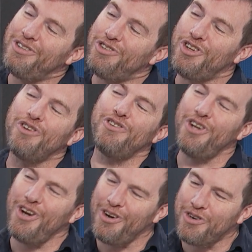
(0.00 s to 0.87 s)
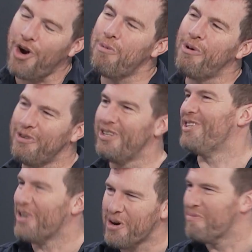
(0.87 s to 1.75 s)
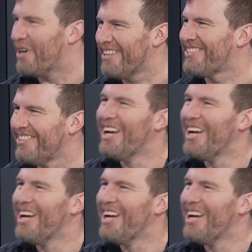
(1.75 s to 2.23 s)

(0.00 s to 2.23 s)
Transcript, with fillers: just a term of endearment, mm -hmm.